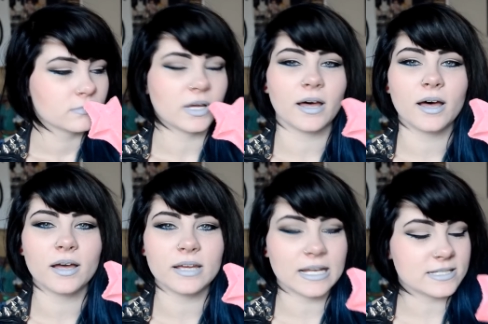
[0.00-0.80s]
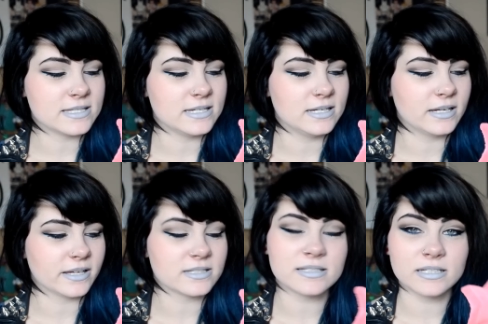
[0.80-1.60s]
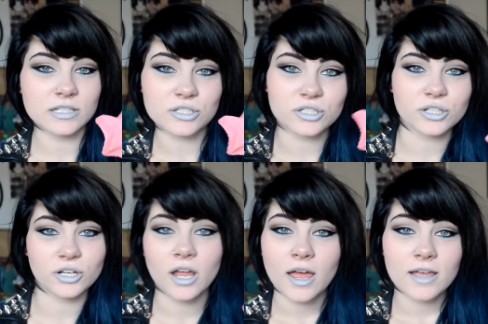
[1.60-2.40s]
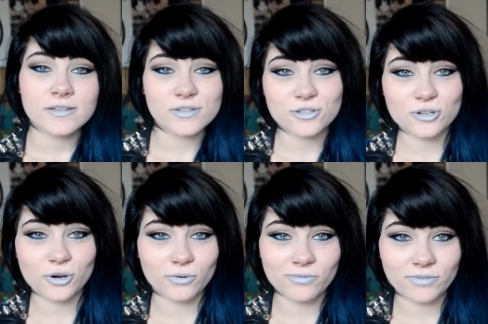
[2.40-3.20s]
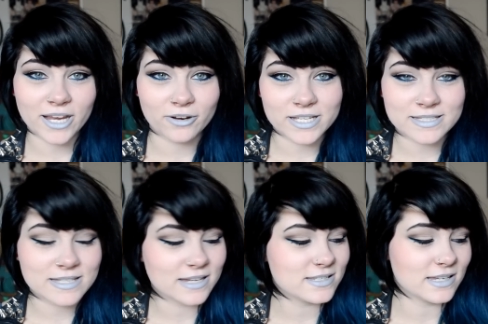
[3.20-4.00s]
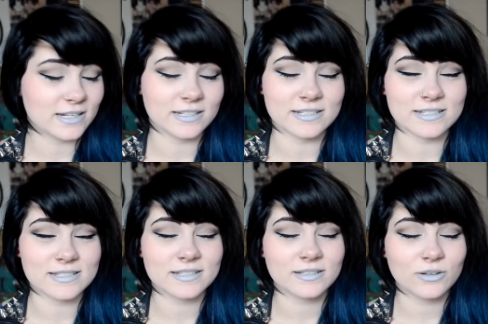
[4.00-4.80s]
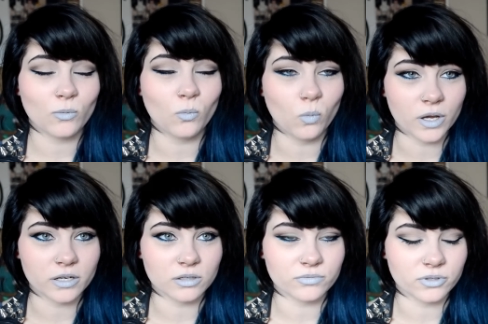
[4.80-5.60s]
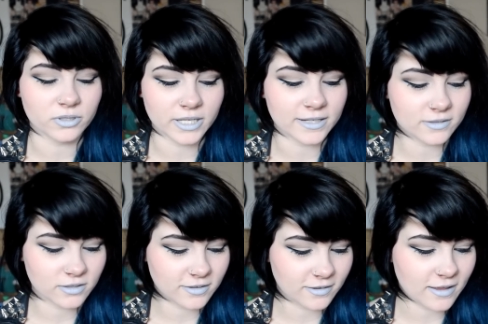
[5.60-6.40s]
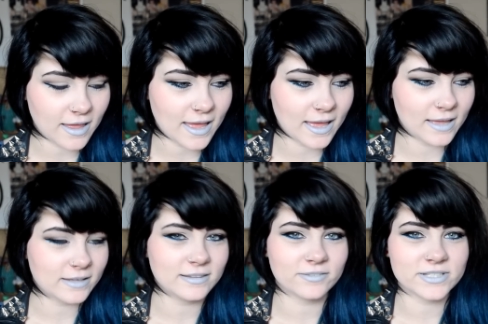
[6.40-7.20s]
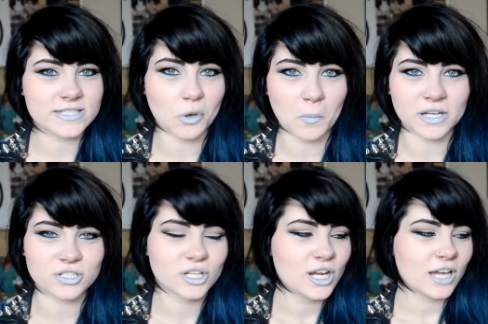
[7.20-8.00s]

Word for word: Uh, it has the uh, signature Snow Fairy scent, and it is wonderful. Like, uh, I love it so much.